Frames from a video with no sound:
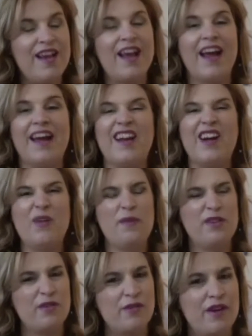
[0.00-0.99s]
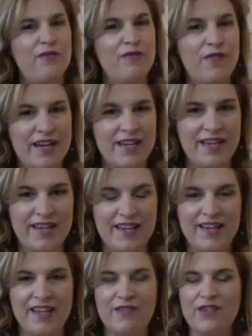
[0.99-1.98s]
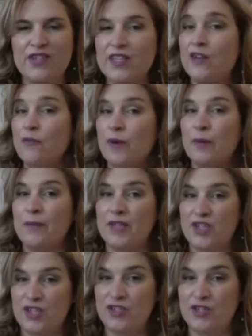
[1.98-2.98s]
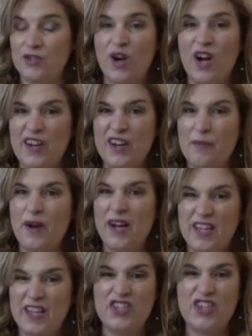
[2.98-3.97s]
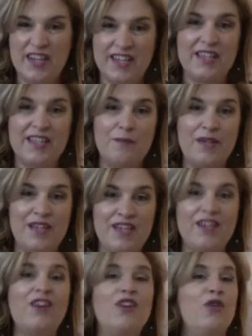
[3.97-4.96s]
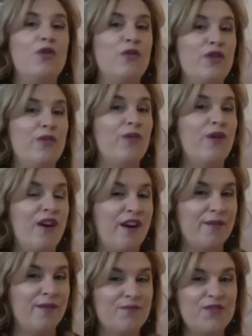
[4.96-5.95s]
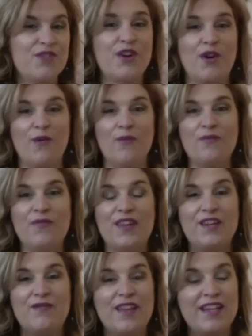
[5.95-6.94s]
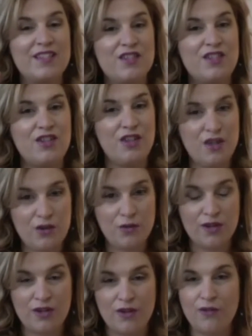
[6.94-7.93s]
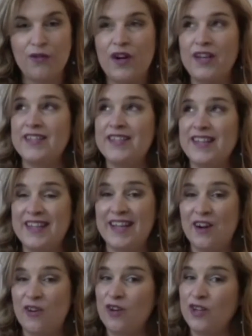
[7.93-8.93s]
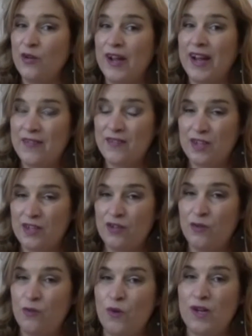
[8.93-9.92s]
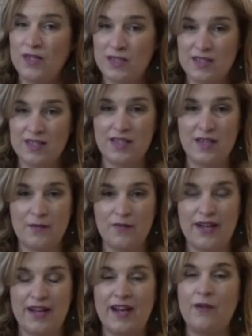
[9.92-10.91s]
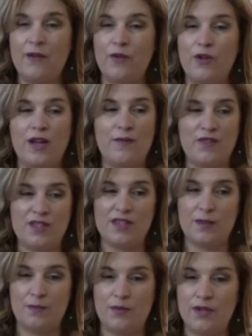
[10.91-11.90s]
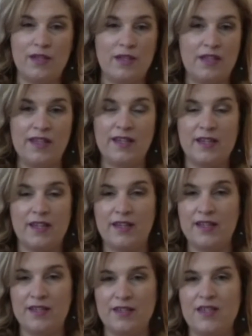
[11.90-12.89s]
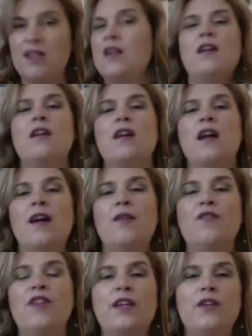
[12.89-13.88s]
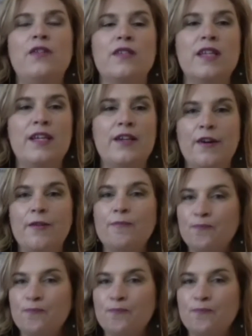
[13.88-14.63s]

and help you to refine it and give yourself permission to unapologetically be who you are. So if that's you and you've already done that, or you haven't and you want to sign up for that, I will obviously put the link in these videos later.